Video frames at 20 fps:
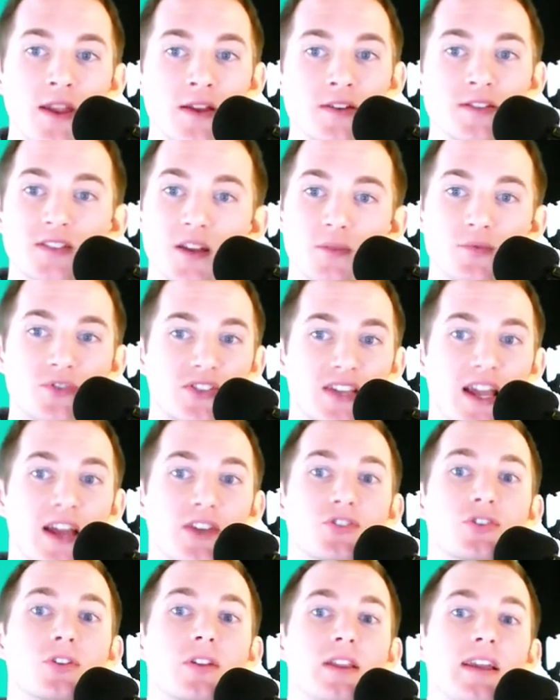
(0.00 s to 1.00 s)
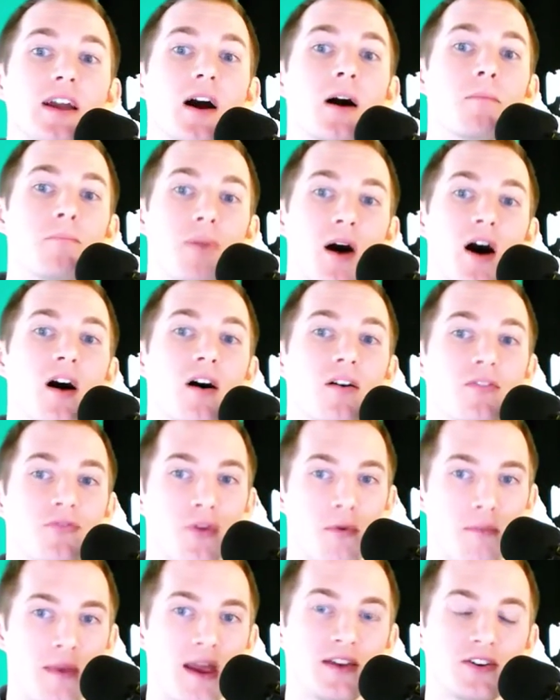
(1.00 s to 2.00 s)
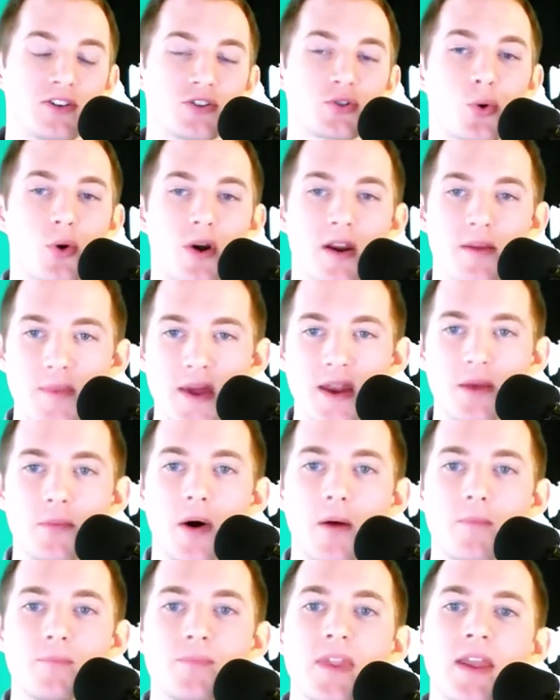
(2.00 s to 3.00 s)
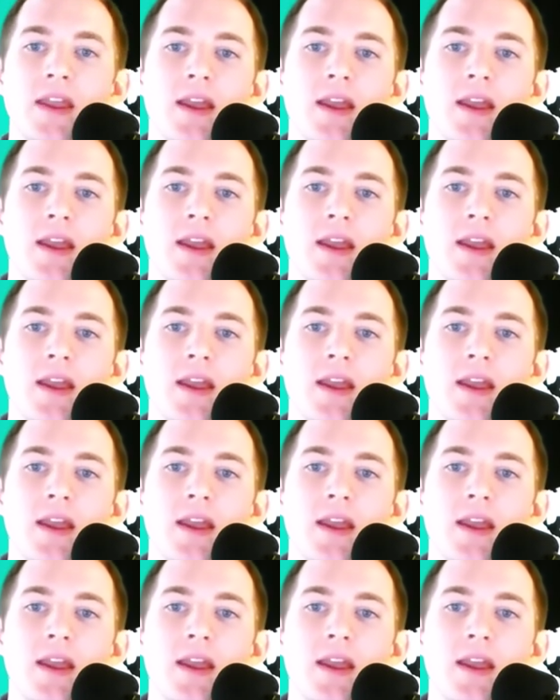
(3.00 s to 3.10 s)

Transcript: substantially above the mandatory minimum.